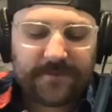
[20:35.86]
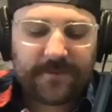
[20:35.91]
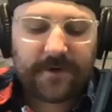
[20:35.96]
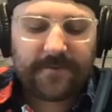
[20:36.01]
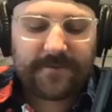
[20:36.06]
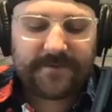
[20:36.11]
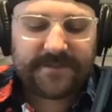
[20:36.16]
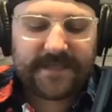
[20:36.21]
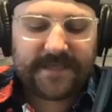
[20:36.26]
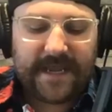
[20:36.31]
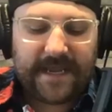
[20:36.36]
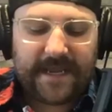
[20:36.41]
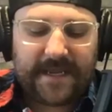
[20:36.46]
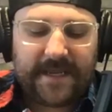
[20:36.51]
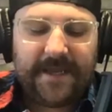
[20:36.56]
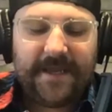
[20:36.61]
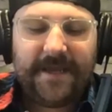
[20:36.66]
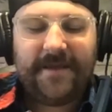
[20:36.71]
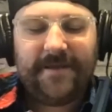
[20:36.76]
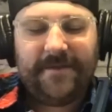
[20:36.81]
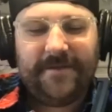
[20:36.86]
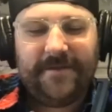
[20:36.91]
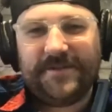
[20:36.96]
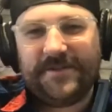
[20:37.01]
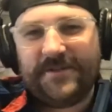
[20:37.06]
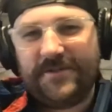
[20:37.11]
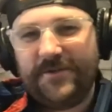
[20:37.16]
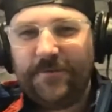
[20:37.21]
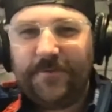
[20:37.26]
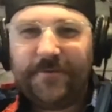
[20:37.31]
it was like the
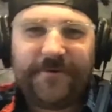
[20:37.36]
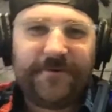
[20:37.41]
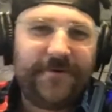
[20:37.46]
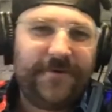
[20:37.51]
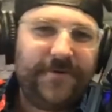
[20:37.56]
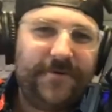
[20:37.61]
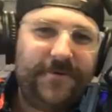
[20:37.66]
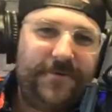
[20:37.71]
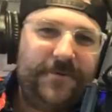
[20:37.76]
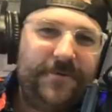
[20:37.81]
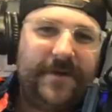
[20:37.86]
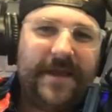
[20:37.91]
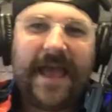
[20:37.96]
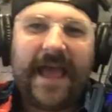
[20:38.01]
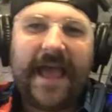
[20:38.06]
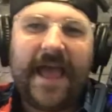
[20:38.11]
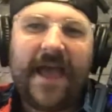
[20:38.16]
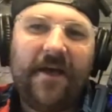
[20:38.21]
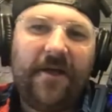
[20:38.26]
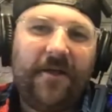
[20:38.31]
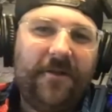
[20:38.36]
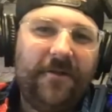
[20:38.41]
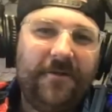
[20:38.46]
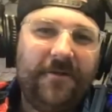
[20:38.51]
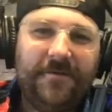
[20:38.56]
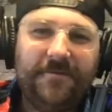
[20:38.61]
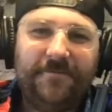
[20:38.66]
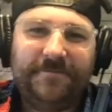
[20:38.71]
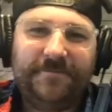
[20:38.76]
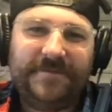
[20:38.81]
Subaru
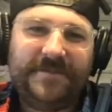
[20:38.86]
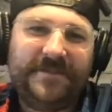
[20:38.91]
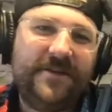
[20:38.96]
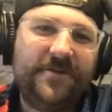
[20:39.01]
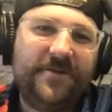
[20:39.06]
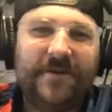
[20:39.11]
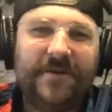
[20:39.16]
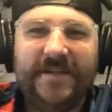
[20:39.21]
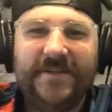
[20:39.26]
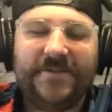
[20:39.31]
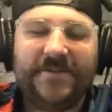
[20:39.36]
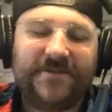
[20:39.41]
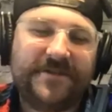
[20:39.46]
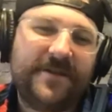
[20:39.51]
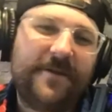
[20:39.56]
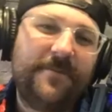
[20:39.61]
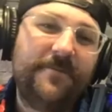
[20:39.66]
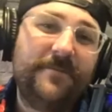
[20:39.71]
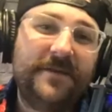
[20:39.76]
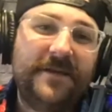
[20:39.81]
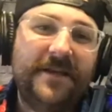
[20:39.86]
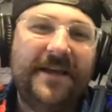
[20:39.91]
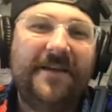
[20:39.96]
L series or some.